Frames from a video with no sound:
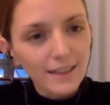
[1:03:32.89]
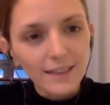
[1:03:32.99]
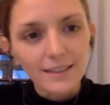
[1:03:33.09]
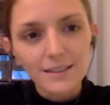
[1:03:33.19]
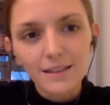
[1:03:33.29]

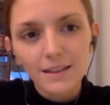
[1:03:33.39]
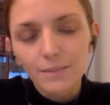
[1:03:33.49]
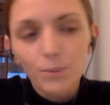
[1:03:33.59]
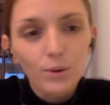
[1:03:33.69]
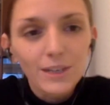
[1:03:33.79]
and the
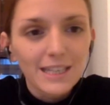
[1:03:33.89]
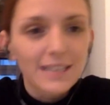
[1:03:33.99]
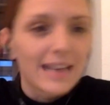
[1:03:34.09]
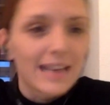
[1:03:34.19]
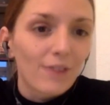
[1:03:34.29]
police
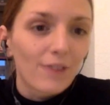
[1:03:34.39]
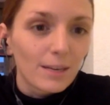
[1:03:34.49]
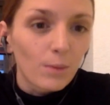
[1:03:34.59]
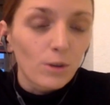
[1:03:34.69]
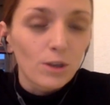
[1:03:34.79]
didn't have any
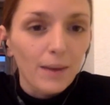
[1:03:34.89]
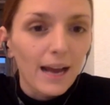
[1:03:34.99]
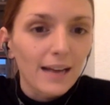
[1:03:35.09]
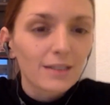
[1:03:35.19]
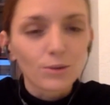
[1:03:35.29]

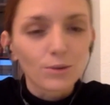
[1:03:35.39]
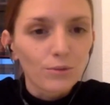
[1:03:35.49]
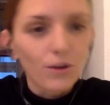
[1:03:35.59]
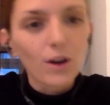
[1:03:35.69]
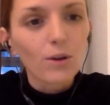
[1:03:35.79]
motorbikes to
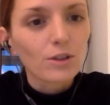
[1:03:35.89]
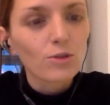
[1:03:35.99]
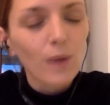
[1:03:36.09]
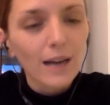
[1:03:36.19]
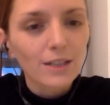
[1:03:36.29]
follow the truck.